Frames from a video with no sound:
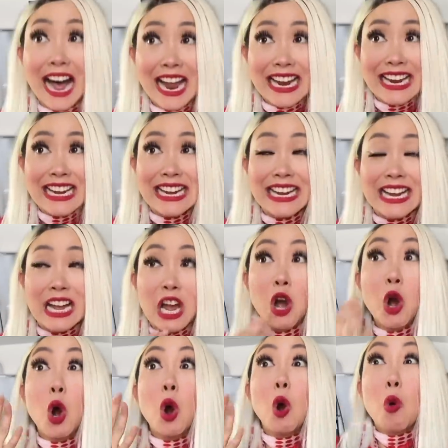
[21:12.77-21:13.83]
I
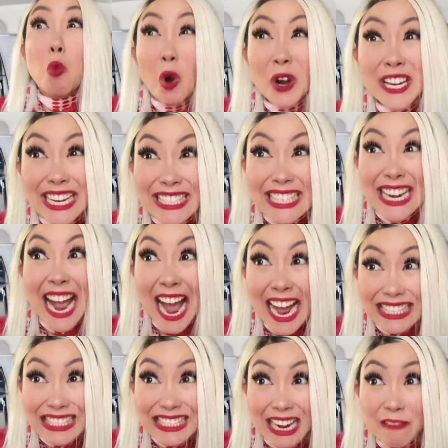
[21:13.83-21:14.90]
work as an
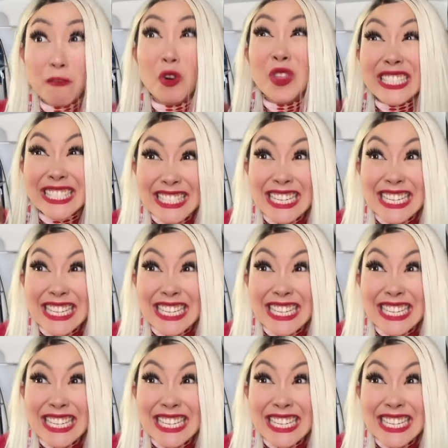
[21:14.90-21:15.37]
asset for the